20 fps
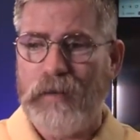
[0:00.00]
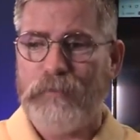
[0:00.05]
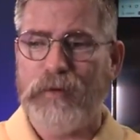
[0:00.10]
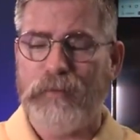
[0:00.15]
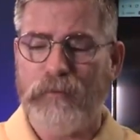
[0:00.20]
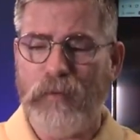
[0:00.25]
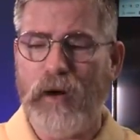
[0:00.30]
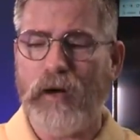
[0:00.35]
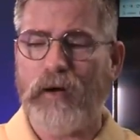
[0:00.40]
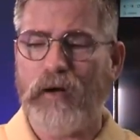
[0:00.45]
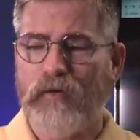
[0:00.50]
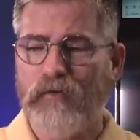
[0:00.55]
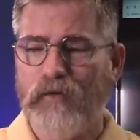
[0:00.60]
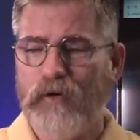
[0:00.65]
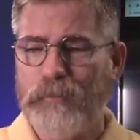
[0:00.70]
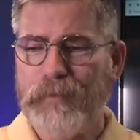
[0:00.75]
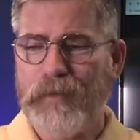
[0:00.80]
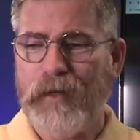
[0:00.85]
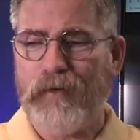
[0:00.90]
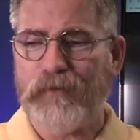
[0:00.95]
But Marco
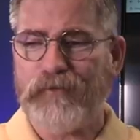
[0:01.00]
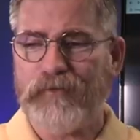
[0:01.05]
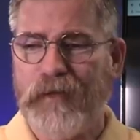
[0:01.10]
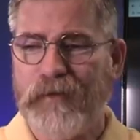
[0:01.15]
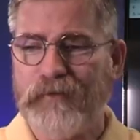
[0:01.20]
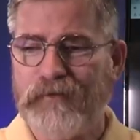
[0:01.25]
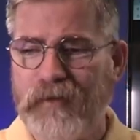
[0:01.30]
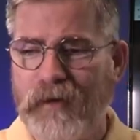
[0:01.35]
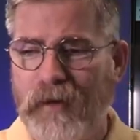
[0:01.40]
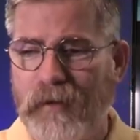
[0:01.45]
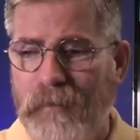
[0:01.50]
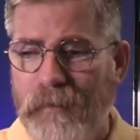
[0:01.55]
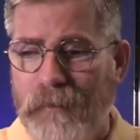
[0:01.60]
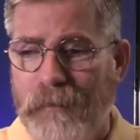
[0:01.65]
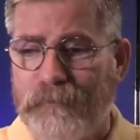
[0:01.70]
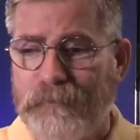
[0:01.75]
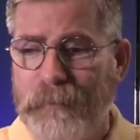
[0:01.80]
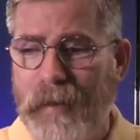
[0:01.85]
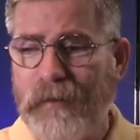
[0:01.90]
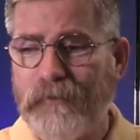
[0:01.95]
Rubio says here,
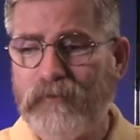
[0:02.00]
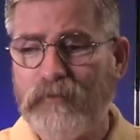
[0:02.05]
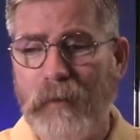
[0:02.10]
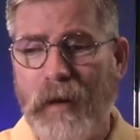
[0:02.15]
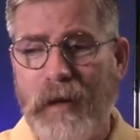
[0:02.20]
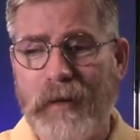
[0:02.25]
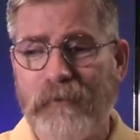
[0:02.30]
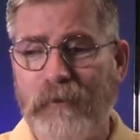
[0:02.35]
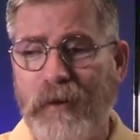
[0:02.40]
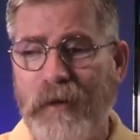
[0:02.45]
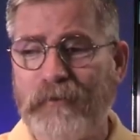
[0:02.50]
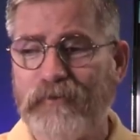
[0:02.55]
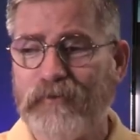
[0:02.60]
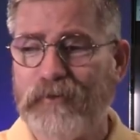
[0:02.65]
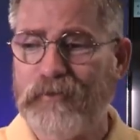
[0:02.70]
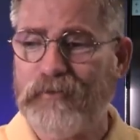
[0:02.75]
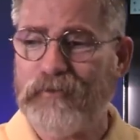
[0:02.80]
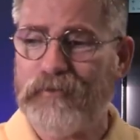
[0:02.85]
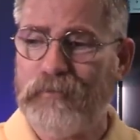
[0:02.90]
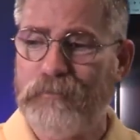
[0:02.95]
mass
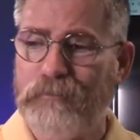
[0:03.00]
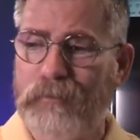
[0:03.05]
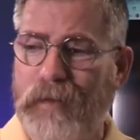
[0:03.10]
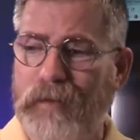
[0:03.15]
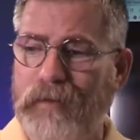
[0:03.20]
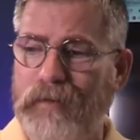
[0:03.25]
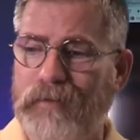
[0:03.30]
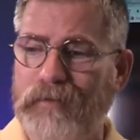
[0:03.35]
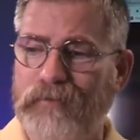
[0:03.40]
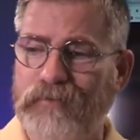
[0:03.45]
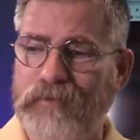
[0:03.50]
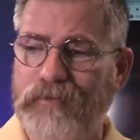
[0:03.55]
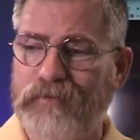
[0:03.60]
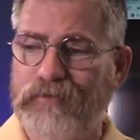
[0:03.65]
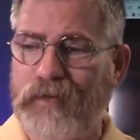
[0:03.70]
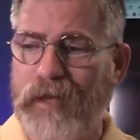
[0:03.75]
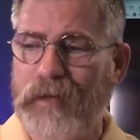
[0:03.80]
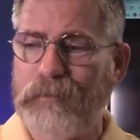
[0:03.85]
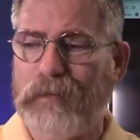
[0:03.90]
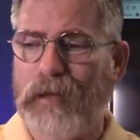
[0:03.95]
migration is, is
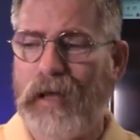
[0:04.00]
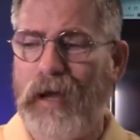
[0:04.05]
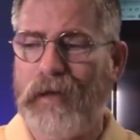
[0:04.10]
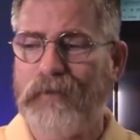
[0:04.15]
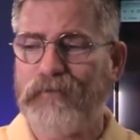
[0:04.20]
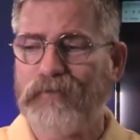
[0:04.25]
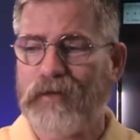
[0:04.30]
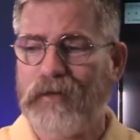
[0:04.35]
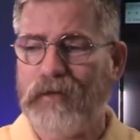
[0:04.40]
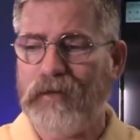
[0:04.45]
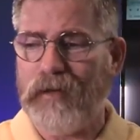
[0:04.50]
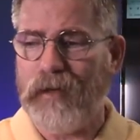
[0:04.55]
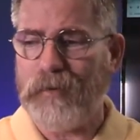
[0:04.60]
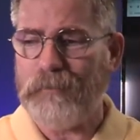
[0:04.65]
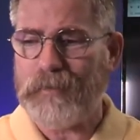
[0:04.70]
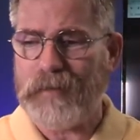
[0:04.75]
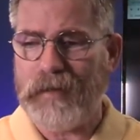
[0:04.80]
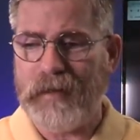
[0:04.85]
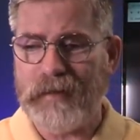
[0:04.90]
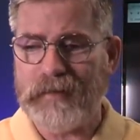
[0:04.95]
destabilizing
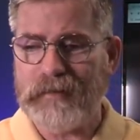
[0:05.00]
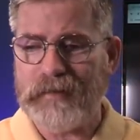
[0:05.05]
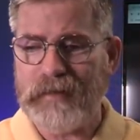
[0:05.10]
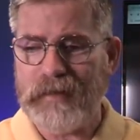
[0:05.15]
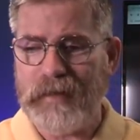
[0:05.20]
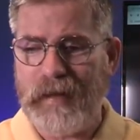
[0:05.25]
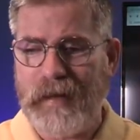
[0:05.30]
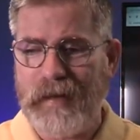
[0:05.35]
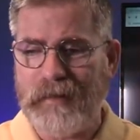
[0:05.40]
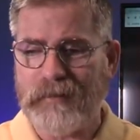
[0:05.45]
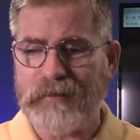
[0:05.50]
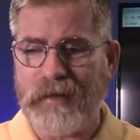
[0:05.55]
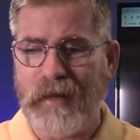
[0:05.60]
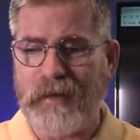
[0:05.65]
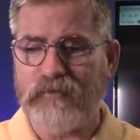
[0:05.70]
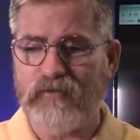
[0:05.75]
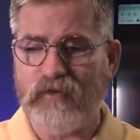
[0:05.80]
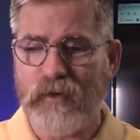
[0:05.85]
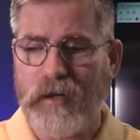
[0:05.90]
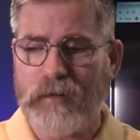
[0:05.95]
Colombia, a key
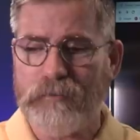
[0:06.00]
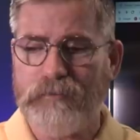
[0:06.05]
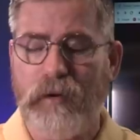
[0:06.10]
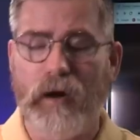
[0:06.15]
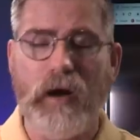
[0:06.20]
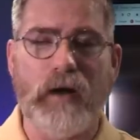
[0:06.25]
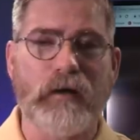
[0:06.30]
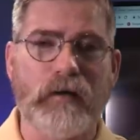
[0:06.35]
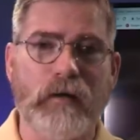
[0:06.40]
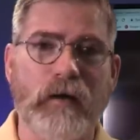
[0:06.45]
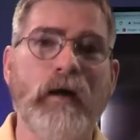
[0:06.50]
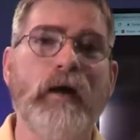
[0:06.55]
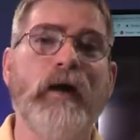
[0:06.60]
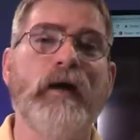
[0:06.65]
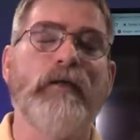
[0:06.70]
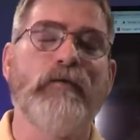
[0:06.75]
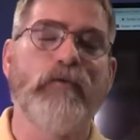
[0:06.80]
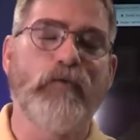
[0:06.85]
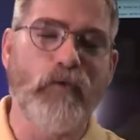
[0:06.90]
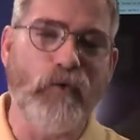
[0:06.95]
anti-drug partner.
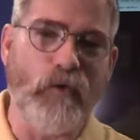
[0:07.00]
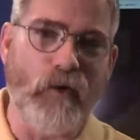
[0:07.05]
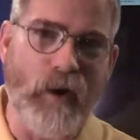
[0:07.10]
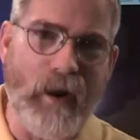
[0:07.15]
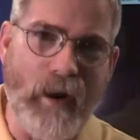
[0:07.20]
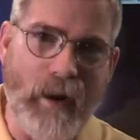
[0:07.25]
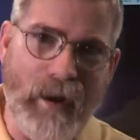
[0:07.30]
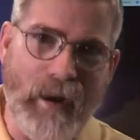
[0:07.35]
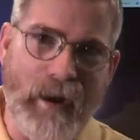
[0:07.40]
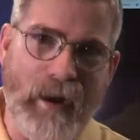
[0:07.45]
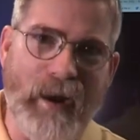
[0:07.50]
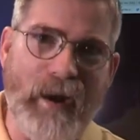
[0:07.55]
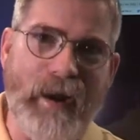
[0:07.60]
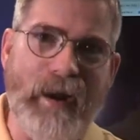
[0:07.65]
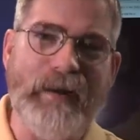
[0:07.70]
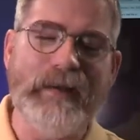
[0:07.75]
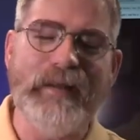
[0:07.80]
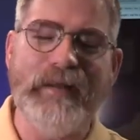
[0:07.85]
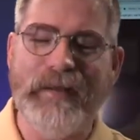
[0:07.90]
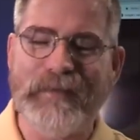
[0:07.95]

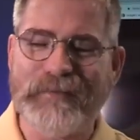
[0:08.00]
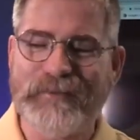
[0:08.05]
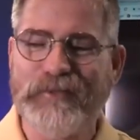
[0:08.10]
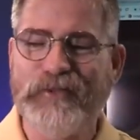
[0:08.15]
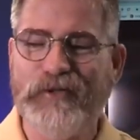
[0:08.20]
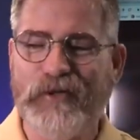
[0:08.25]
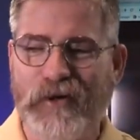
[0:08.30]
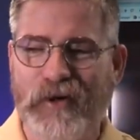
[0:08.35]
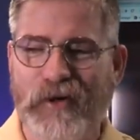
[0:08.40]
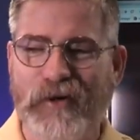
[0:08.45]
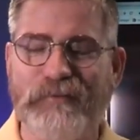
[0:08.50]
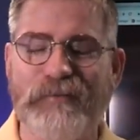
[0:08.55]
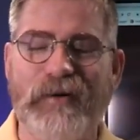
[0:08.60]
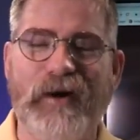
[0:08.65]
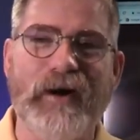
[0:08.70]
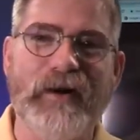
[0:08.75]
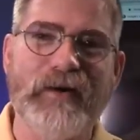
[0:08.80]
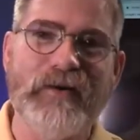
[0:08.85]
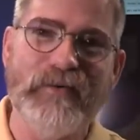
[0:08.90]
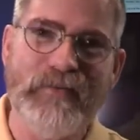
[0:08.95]
Right, that's sure,
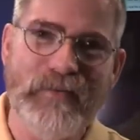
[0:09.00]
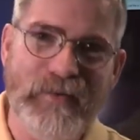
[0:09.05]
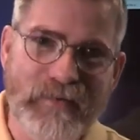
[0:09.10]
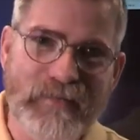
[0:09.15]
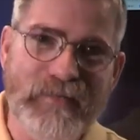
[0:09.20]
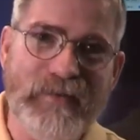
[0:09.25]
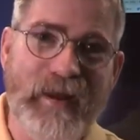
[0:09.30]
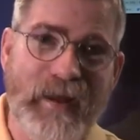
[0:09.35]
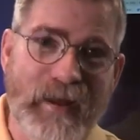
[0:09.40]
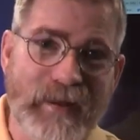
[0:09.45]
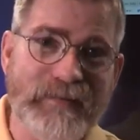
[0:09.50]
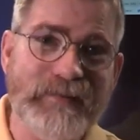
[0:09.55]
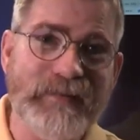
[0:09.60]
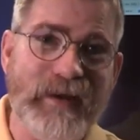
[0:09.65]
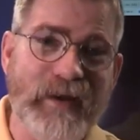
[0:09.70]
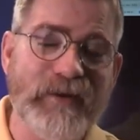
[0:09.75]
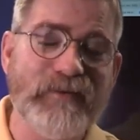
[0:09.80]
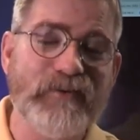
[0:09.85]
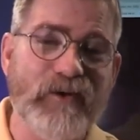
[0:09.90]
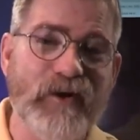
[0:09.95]
Marco. They're the
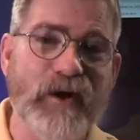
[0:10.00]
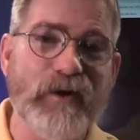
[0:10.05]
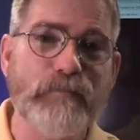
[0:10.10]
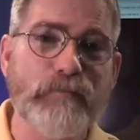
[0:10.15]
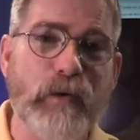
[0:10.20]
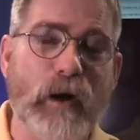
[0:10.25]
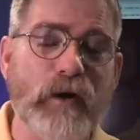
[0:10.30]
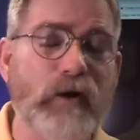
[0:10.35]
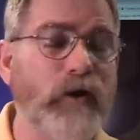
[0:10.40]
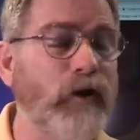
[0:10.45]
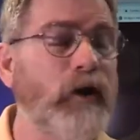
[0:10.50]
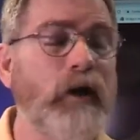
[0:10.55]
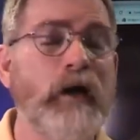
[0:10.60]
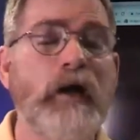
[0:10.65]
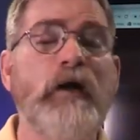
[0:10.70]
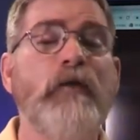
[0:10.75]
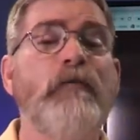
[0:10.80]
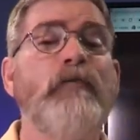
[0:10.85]
anti drug partner.